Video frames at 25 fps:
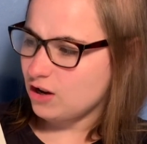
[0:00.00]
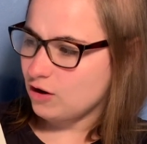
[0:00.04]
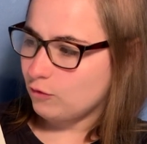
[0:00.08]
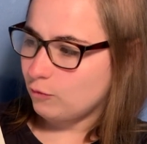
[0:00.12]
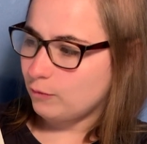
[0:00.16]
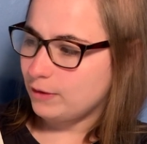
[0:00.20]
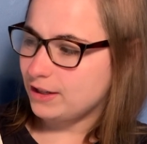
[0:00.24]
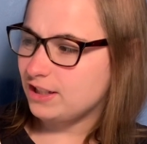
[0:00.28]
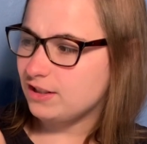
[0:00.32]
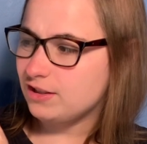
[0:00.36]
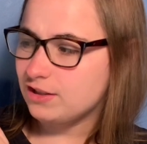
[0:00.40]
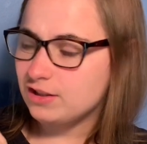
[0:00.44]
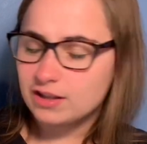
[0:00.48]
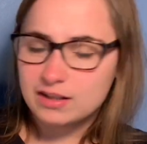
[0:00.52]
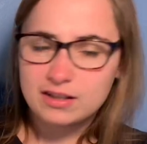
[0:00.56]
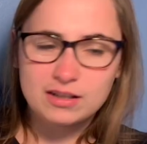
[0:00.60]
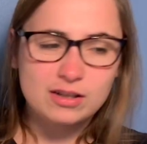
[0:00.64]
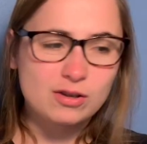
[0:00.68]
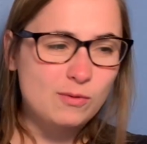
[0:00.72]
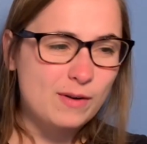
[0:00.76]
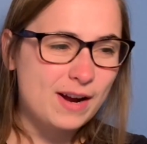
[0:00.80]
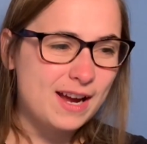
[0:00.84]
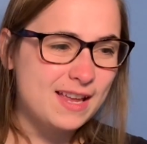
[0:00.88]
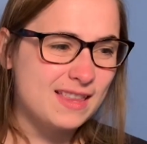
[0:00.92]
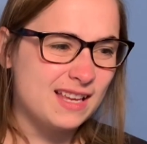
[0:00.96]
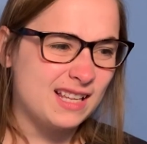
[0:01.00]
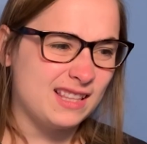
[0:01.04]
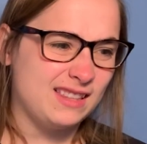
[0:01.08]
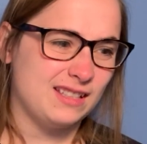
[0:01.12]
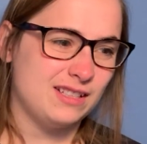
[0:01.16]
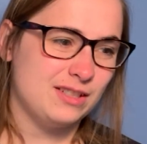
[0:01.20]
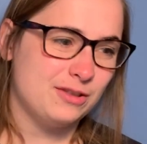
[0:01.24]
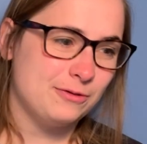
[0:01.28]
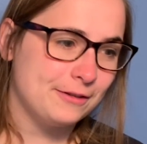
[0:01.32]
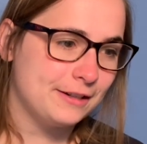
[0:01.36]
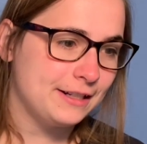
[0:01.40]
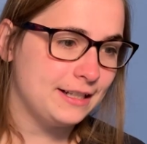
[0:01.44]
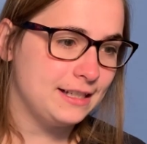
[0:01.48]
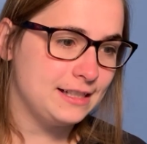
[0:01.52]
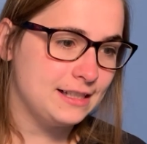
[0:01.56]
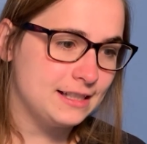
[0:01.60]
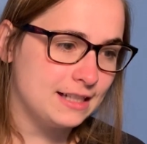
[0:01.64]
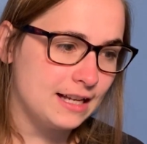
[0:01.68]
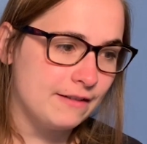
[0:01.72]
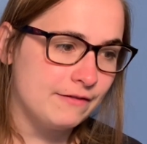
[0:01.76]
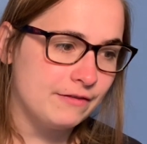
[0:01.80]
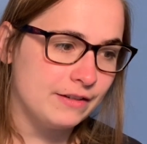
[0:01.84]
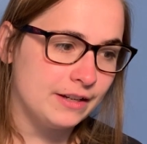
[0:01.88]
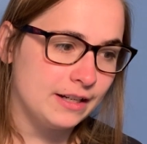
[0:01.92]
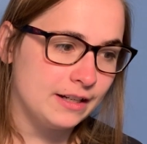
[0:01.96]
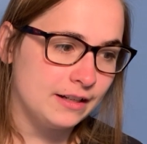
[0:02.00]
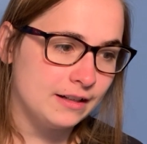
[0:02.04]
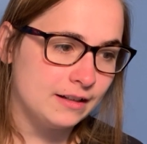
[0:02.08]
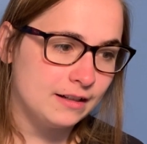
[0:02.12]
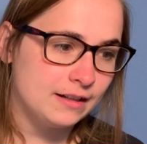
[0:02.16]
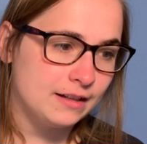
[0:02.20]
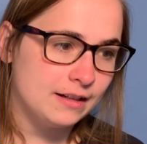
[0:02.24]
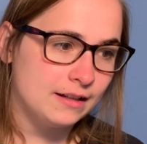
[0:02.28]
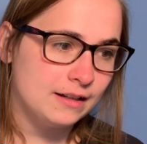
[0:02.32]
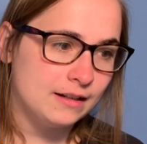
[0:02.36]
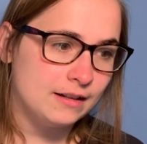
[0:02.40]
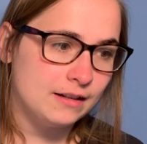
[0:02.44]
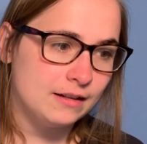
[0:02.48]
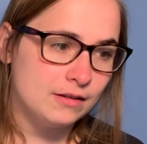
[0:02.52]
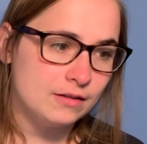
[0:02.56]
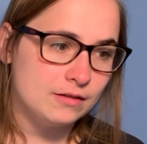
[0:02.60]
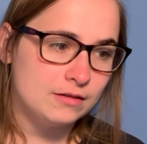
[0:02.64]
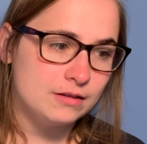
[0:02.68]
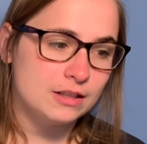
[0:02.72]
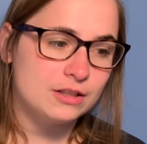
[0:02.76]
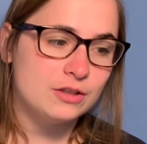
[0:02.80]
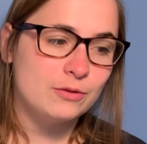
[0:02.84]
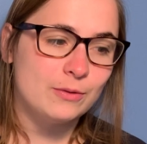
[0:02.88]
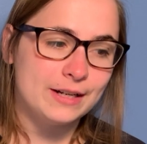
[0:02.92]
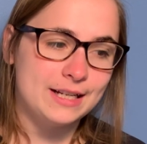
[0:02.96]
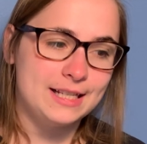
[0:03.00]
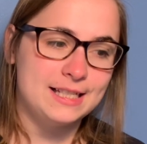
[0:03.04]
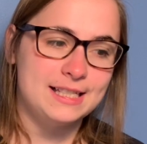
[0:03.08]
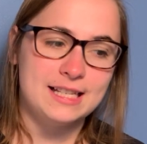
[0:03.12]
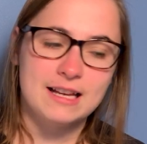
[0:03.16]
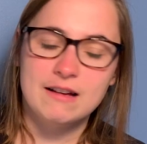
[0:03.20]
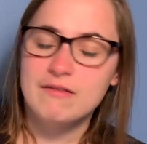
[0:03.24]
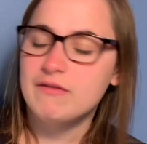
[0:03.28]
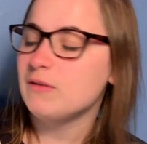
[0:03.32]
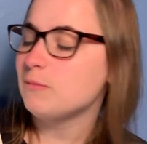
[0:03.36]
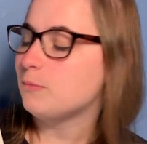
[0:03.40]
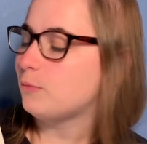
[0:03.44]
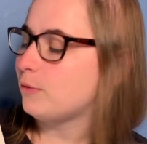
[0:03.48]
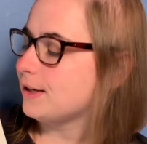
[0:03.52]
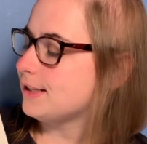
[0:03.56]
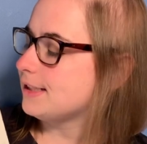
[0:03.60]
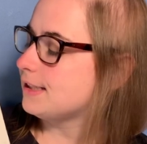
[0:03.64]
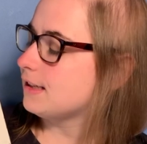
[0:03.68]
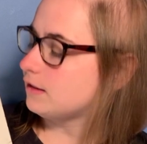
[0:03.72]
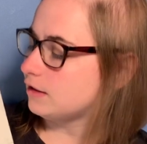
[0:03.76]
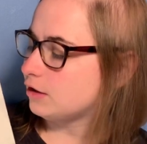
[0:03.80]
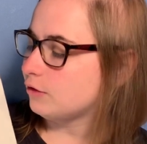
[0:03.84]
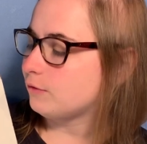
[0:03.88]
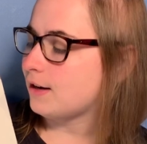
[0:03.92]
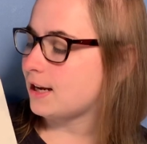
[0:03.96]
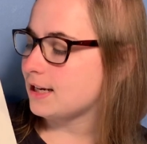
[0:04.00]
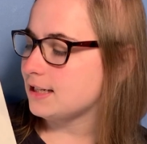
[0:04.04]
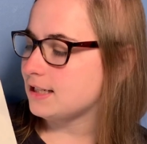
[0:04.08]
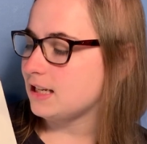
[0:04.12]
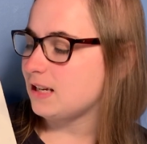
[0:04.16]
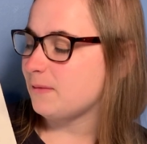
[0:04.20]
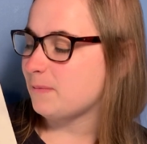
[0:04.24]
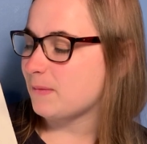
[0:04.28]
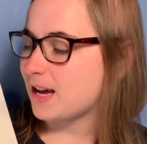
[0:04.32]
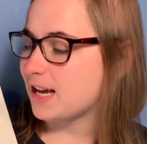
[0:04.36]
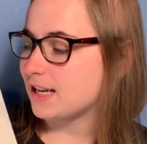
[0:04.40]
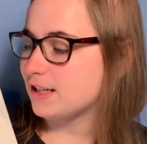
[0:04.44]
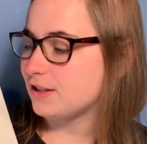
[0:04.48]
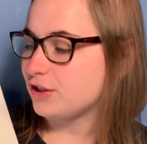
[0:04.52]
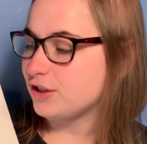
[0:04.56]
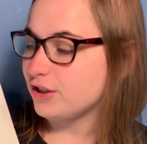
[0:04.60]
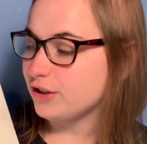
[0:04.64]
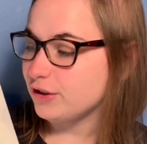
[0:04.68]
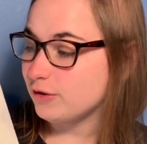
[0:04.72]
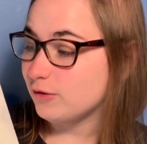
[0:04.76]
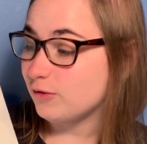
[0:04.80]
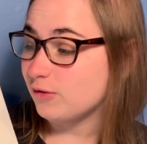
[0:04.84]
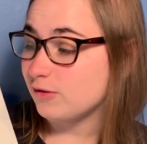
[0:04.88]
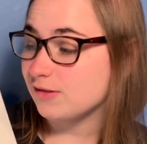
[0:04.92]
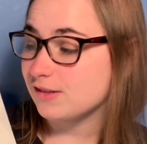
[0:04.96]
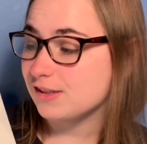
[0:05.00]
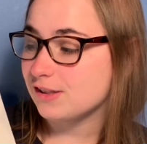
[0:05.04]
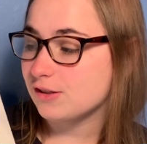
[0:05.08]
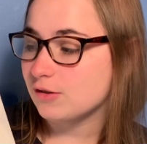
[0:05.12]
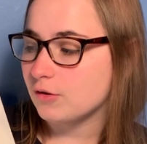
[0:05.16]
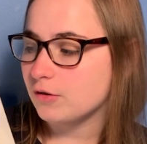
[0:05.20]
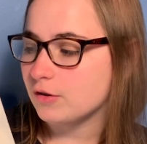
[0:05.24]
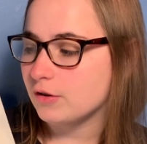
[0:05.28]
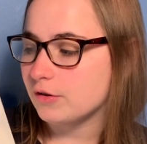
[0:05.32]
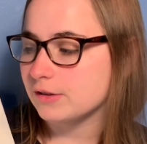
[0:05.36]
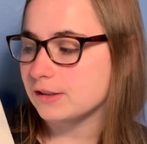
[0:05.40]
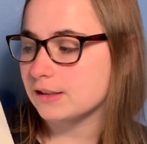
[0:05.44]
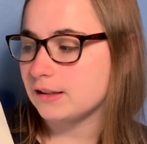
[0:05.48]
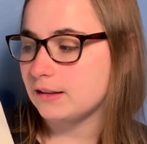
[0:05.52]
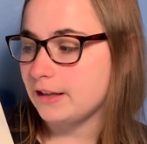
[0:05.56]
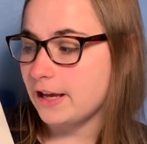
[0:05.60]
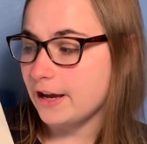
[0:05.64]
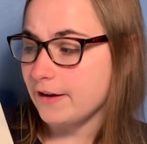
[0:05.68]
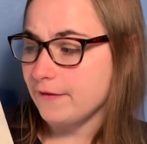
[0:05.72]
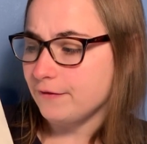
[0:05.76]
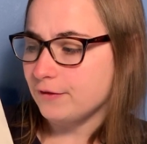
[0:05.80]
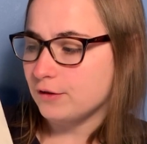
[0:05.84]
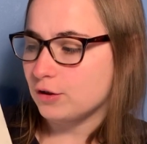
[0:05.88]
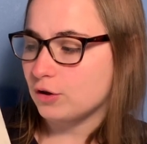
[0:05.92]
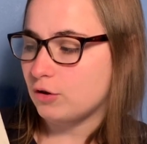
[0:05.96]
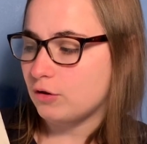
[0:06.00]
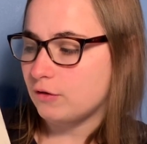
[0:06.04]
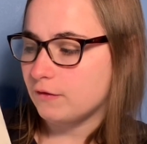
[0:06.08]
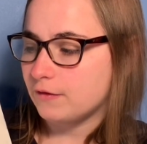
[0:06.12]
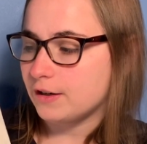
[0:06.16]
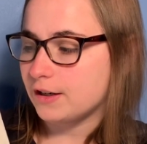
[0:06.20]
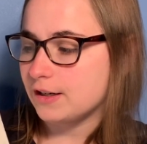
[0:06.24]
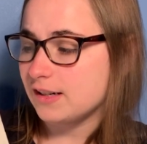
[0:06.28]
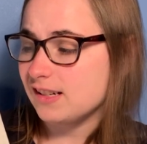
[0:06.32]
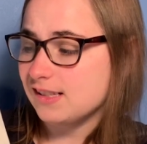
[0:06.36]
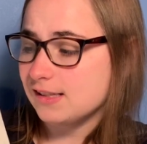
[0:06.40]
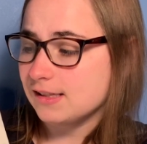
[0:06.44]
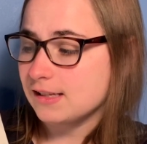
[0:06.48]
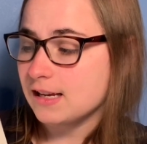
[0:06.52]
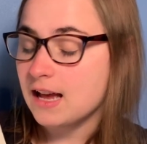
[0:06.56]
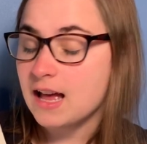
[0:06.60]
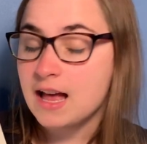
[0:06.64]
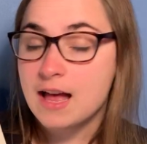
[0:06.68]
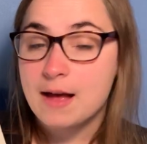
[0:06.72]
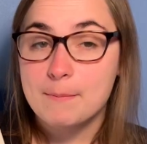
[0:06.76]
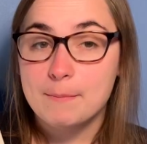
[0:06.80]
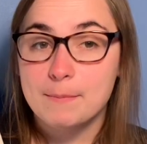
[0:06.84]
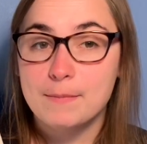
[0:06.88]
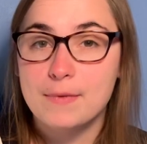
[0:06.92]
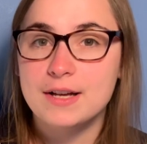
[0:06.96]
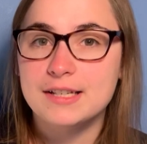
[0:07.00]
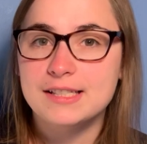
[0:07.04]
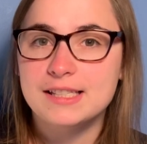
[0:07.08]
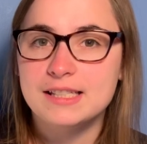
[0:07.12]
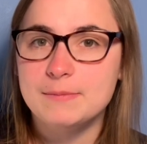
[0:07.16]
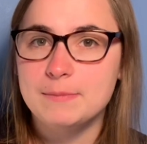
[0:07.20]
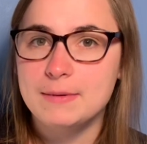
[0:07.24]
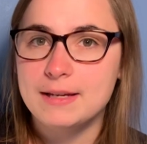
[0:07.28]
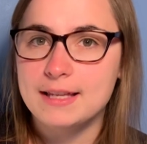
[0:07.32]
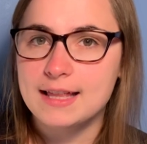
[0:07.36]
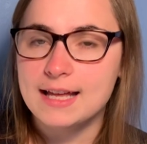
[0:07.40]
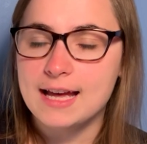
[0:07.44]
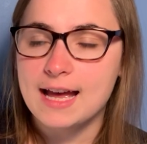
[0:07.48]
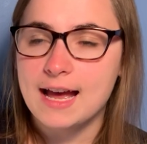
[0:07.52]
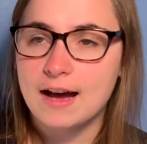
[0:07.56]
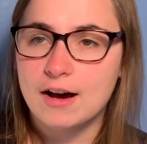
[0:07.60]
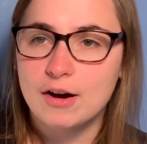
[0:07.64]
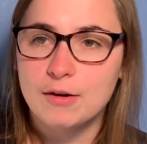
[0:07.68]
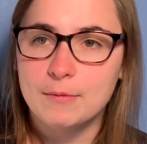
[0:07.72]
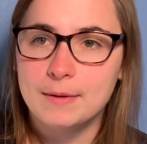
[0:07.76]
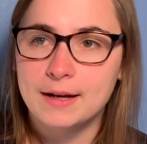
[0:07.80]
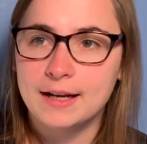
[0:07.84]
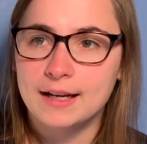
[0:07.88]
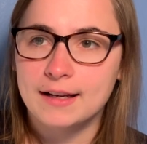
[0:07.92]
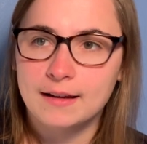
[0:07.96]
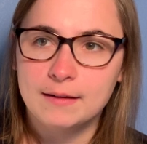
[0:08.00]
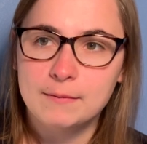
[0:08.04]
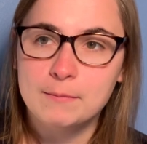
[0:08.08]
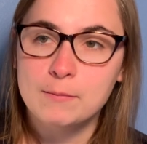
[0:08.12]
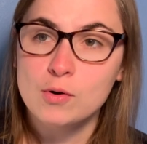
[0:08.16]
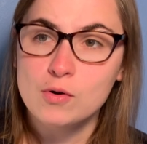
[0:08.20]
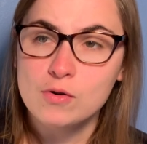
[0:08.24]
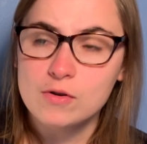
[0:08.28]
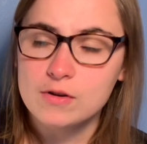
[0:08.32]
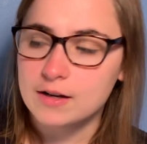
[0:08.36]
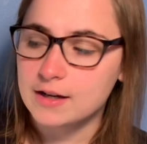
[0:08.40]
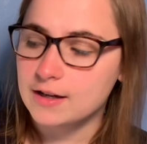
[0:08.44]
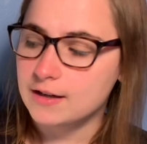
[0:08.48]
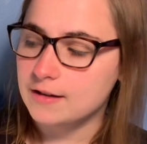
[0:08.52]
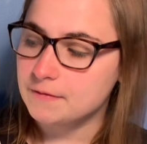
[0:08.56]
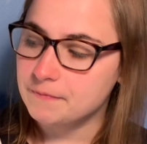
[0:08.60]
We took away that the 27 points that the red team had too. So those leftovers must be the how many more.